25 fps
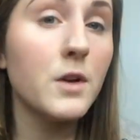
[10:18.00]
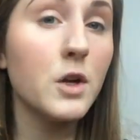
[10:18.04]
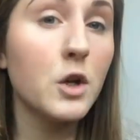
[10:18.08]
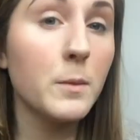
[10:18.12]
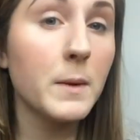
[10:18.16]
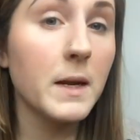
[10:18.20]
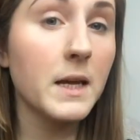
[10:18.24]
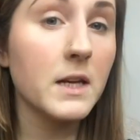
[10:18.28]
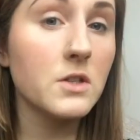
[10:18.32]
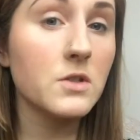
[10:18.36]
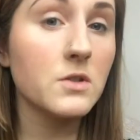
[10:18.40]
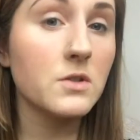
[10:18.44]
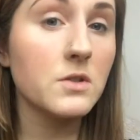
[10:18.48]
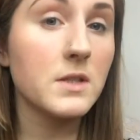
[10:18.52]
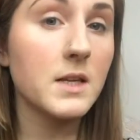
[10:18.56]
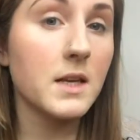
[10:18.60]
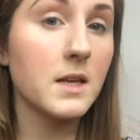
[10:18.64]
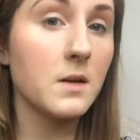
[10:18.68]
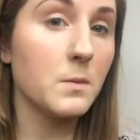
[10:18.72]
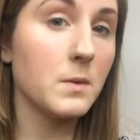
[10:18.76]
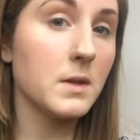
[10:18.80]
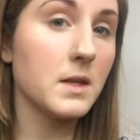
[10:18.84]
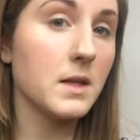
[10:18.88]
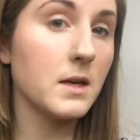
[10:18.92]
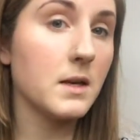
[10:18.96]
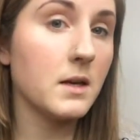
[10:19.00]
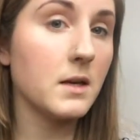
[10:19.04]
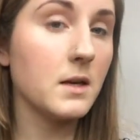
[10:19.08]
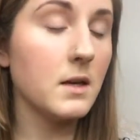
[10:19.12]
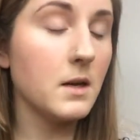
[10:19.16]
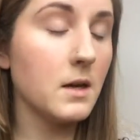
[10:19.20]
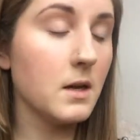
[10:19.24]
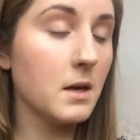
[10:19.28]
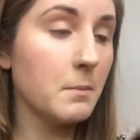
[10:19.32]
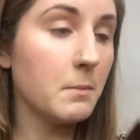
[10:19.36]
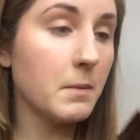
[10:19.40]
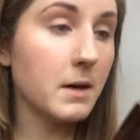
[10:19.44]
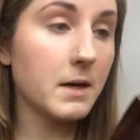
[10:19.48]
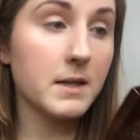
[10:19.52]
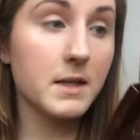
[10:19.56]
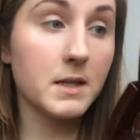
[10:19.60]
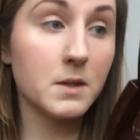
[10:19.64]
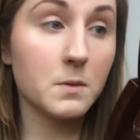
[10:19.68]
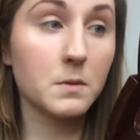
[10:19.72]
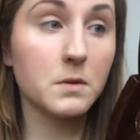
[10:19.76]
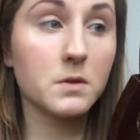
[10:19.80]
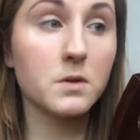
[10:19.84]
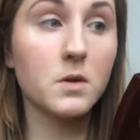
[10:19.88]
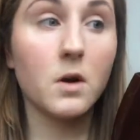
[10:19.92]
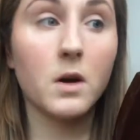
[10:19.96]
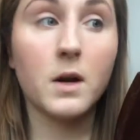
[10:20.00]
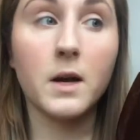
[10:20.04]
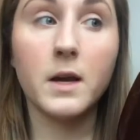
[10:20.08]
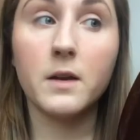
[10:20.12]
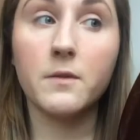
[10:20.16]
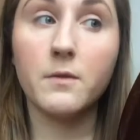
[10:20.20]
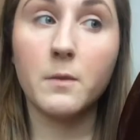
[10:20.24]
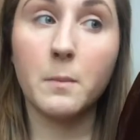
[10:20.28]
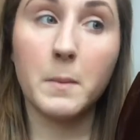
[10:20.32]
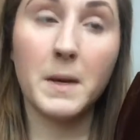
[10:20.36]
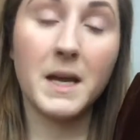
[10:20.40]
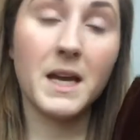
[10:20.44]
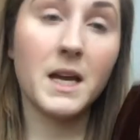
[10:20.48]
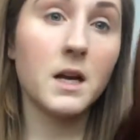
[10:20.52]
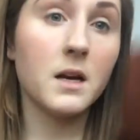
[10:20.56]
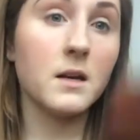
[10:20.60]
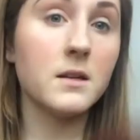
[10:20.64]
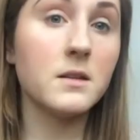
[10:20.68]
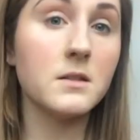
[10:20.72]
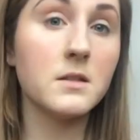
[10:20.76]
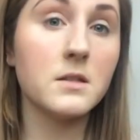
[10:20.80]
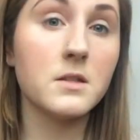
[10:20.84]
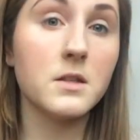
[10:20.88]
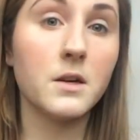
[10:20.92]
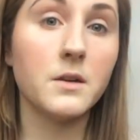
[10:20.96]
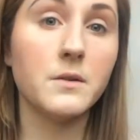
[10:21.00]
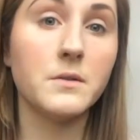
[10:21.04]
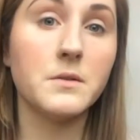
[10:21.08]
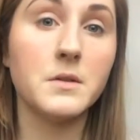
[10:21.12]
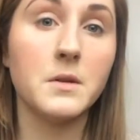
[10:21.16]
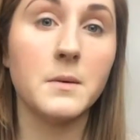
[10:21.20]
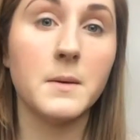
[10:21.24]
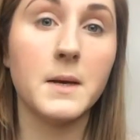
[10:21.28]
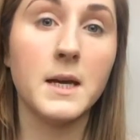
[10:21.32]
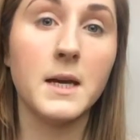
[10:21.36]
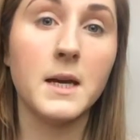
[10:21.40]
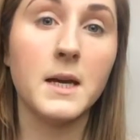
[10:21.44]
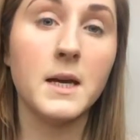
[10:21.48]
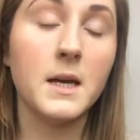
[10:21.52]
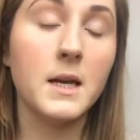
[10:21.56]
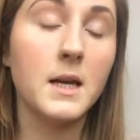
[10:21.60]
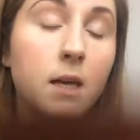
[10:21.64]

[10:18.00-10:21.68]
illuminates your skin with this one's got a kind of a pink undertone to it,